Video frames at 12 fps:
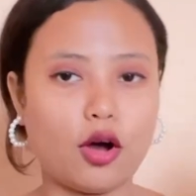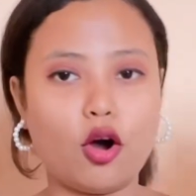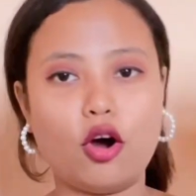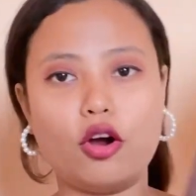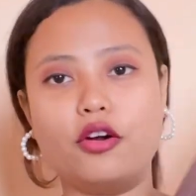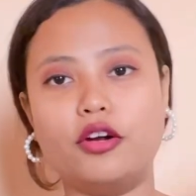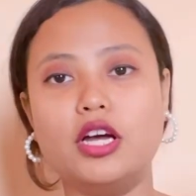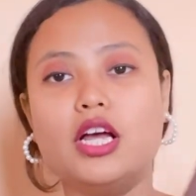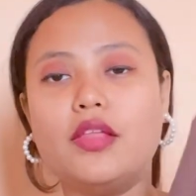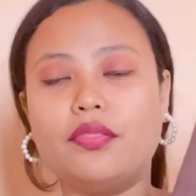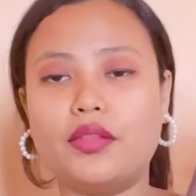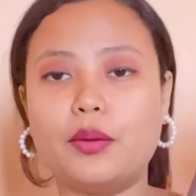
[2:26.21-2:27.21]
Or
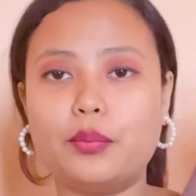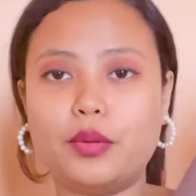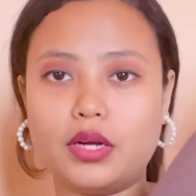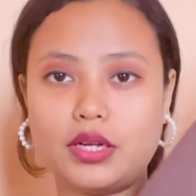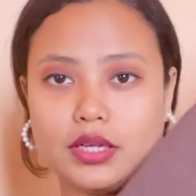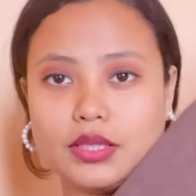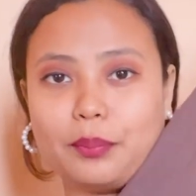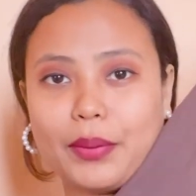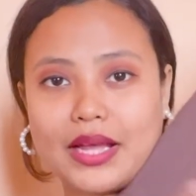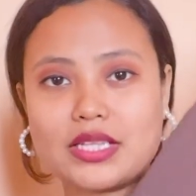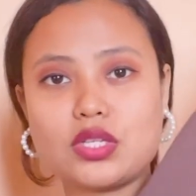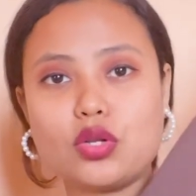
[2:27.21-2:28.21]
the
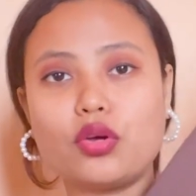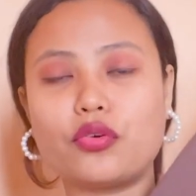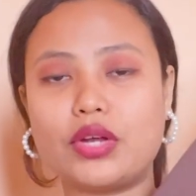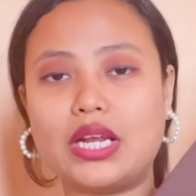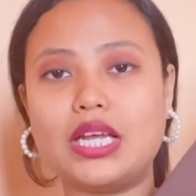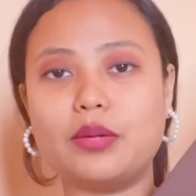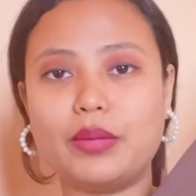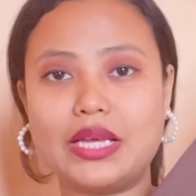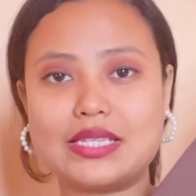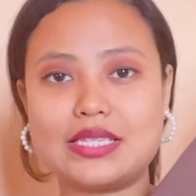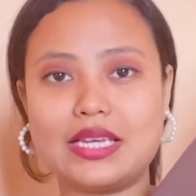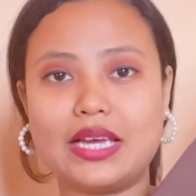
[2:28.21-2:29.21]
pants look really
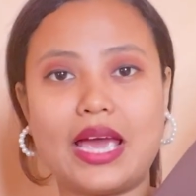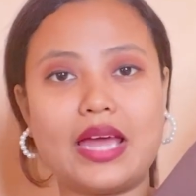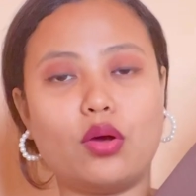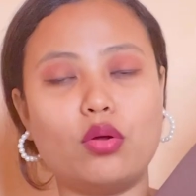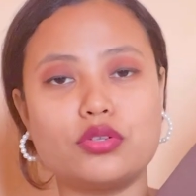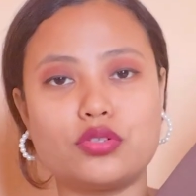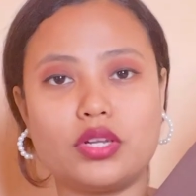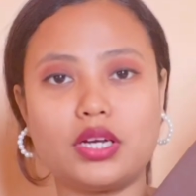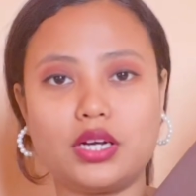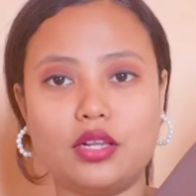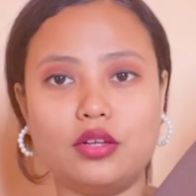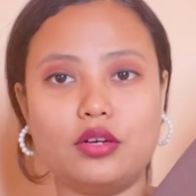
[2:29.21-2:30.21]
amazing and also the
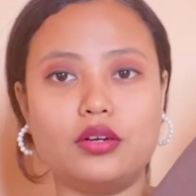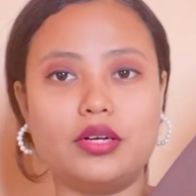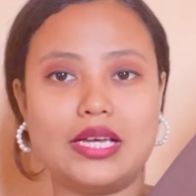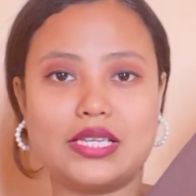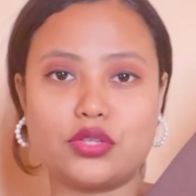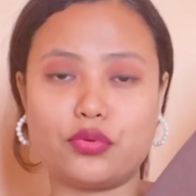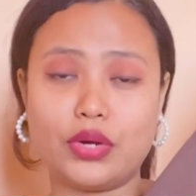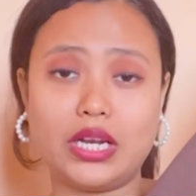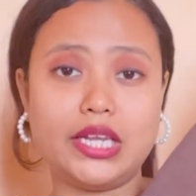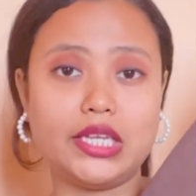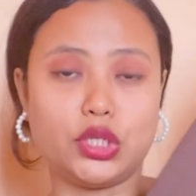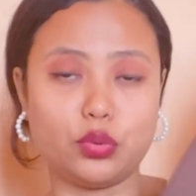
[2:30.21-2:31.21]
color is
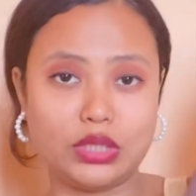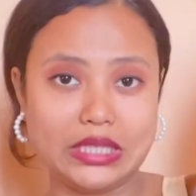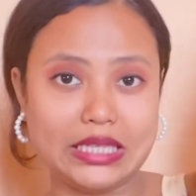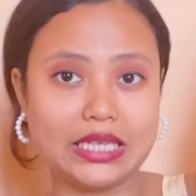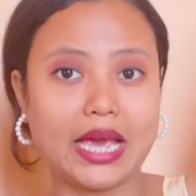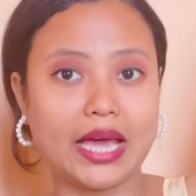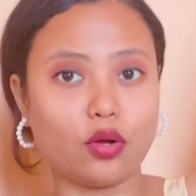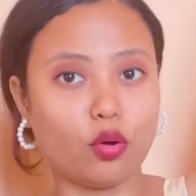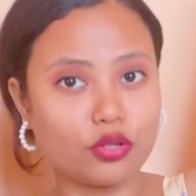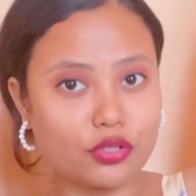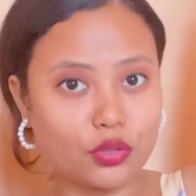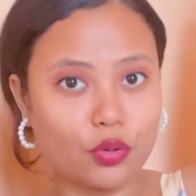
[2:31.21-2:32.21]
really unique, and
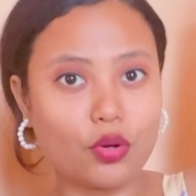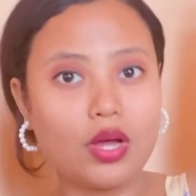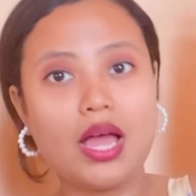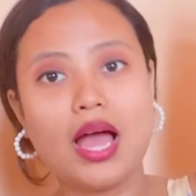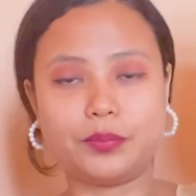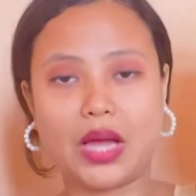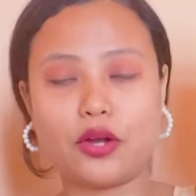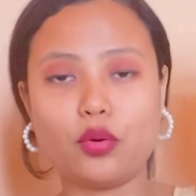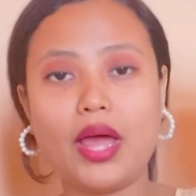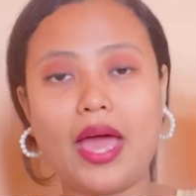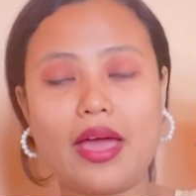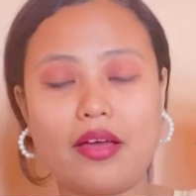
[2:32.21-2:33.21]
also I
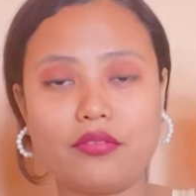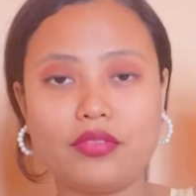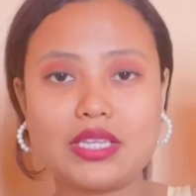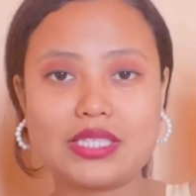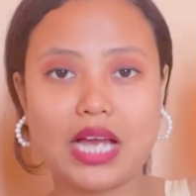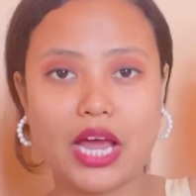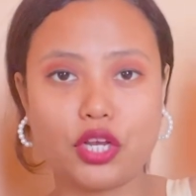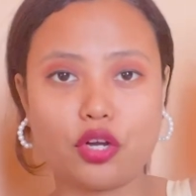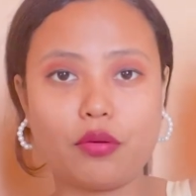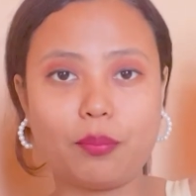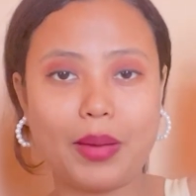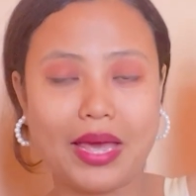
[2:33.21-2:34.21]
don't have this kind
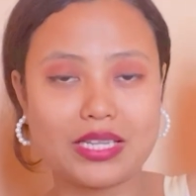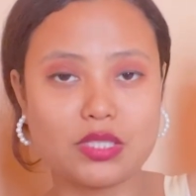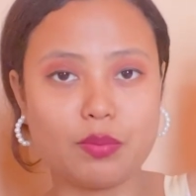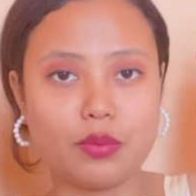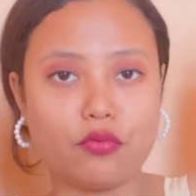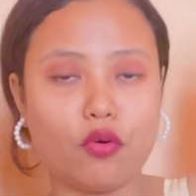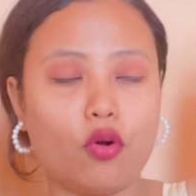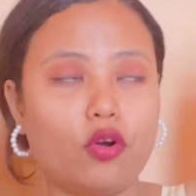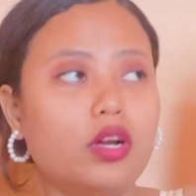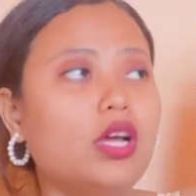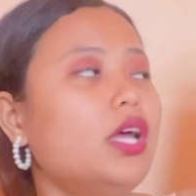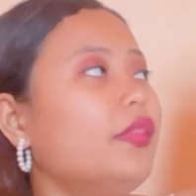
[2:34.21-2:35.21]
of pens
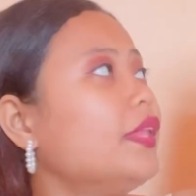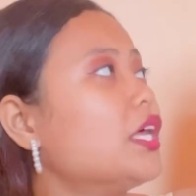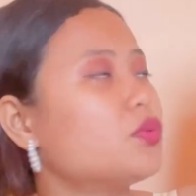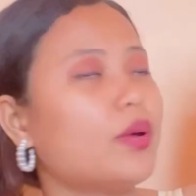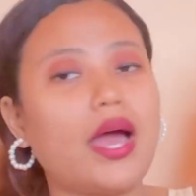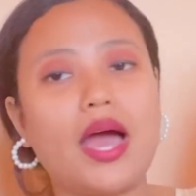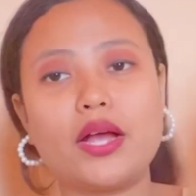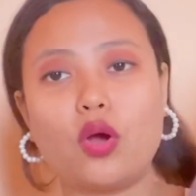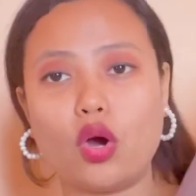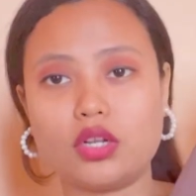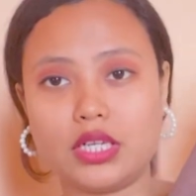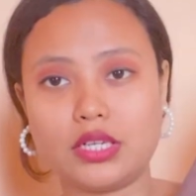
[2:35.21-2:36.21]
before, that's why I
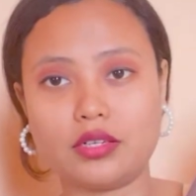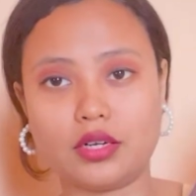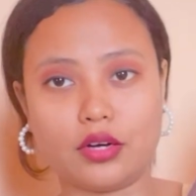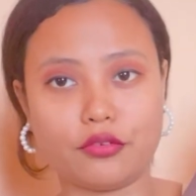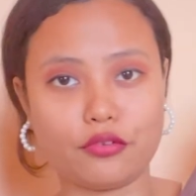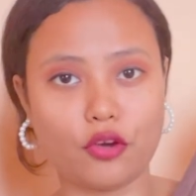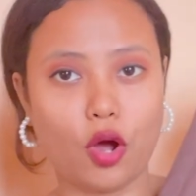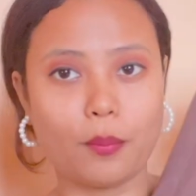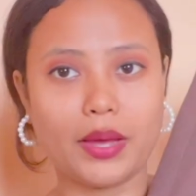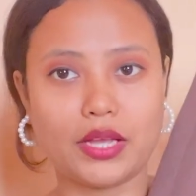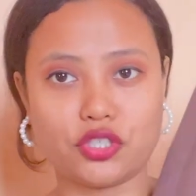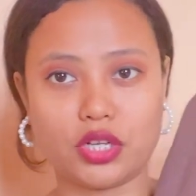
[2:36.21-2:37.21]
got it from
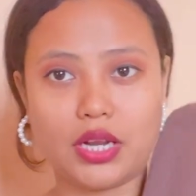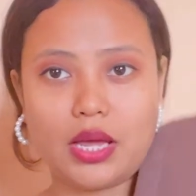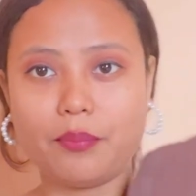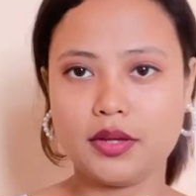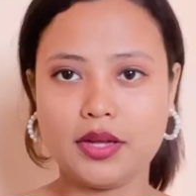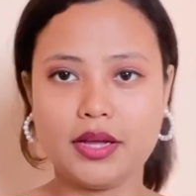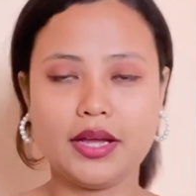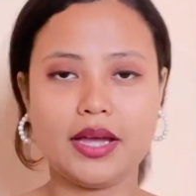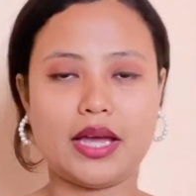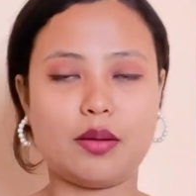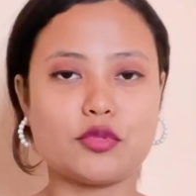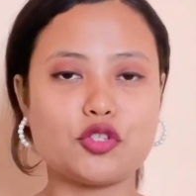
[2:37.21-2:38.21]
H&M
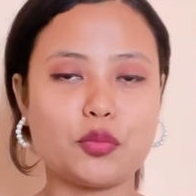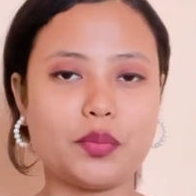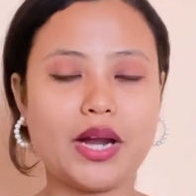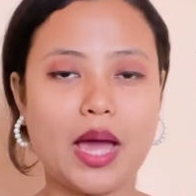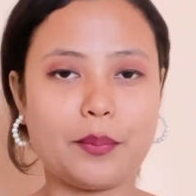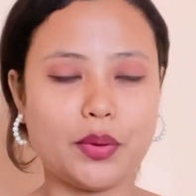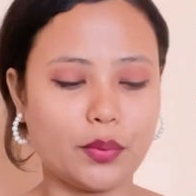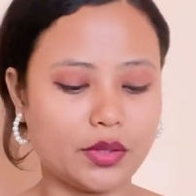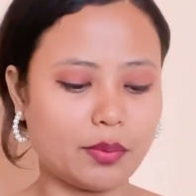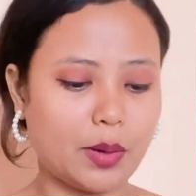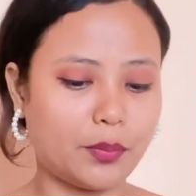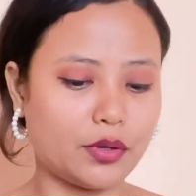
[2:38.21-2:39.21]
and I'm super happy with
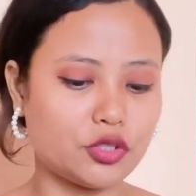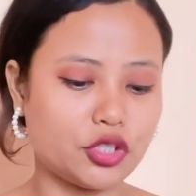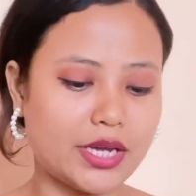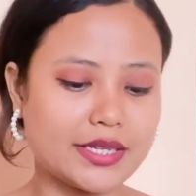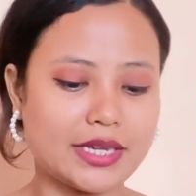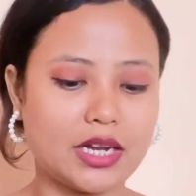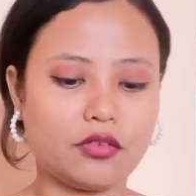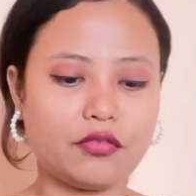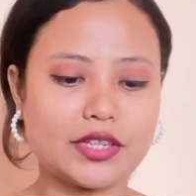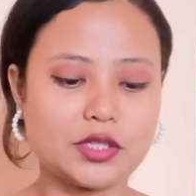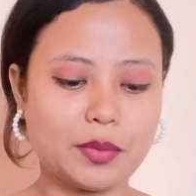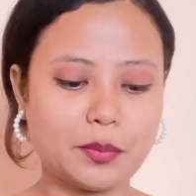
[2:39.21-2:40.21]
my purchase and it
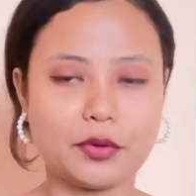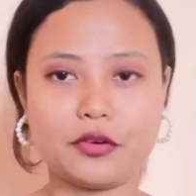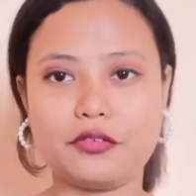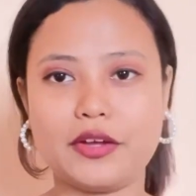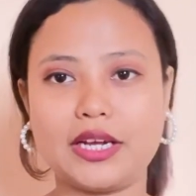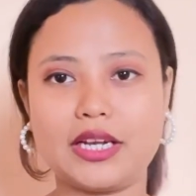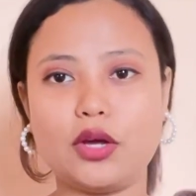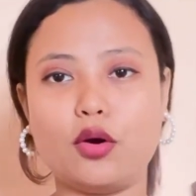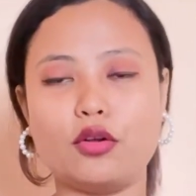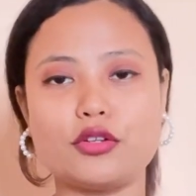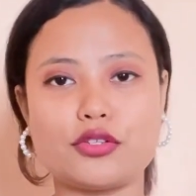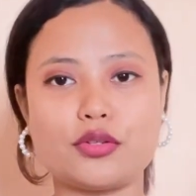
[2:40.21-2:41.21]
fits me perfectly.
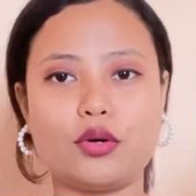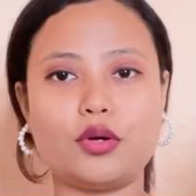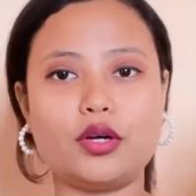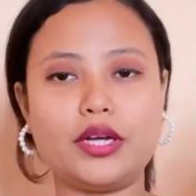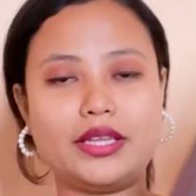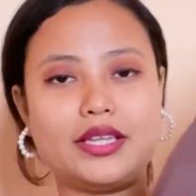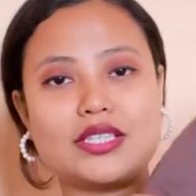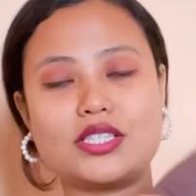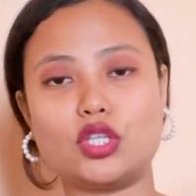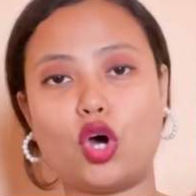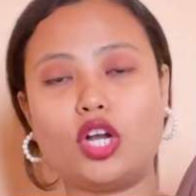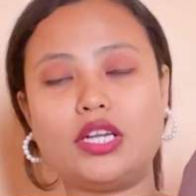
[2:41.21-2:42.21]
Also, it is
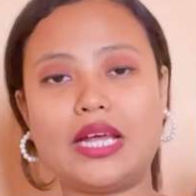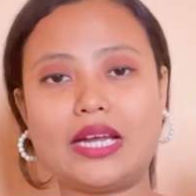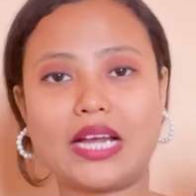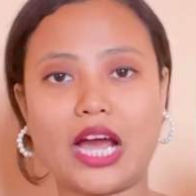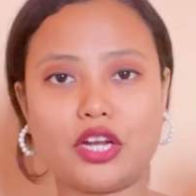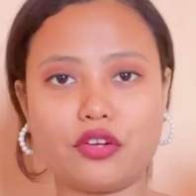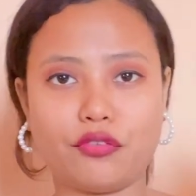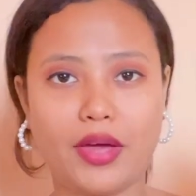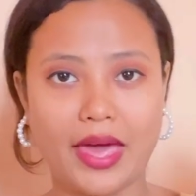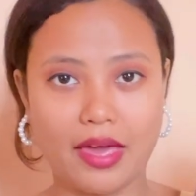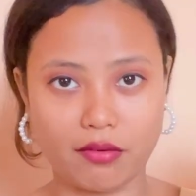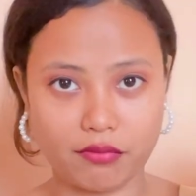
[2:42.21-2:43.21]
not that kind of a
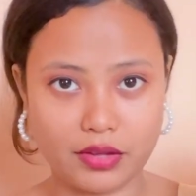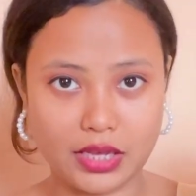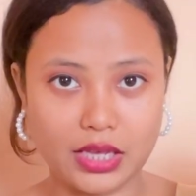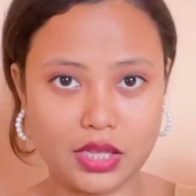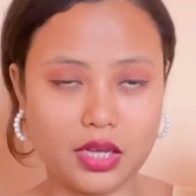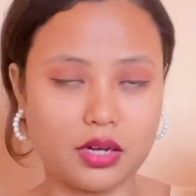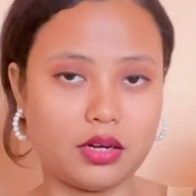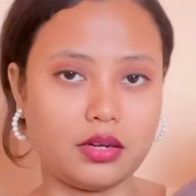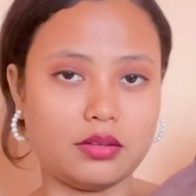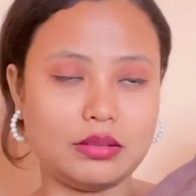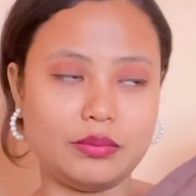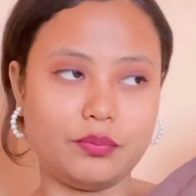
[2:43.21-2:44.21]
heavy
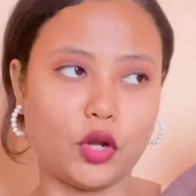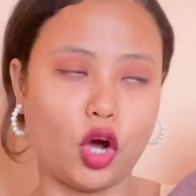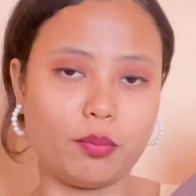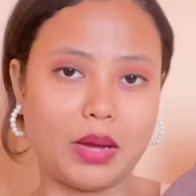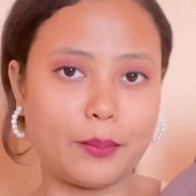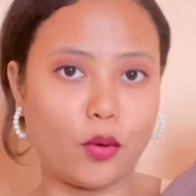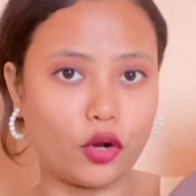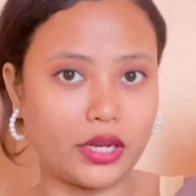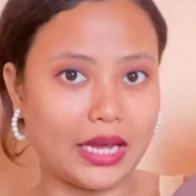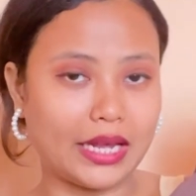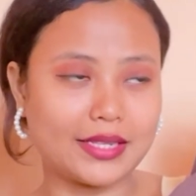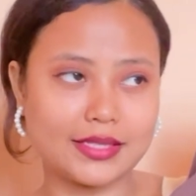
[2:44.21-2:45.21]
on my
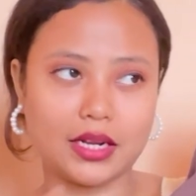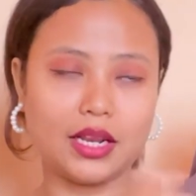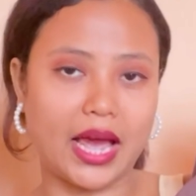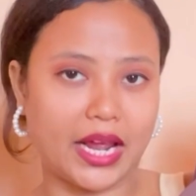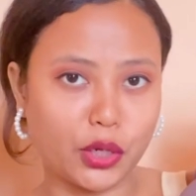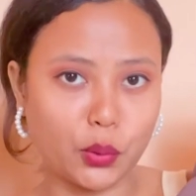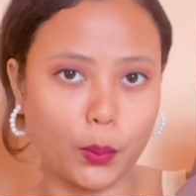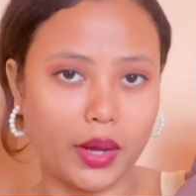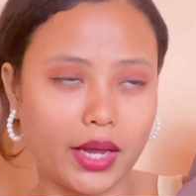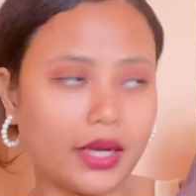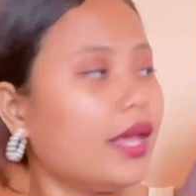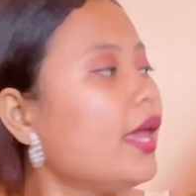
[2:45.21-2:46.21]
body, it's a
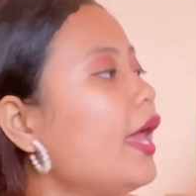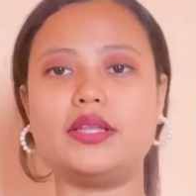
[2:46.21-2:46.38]
lightweight.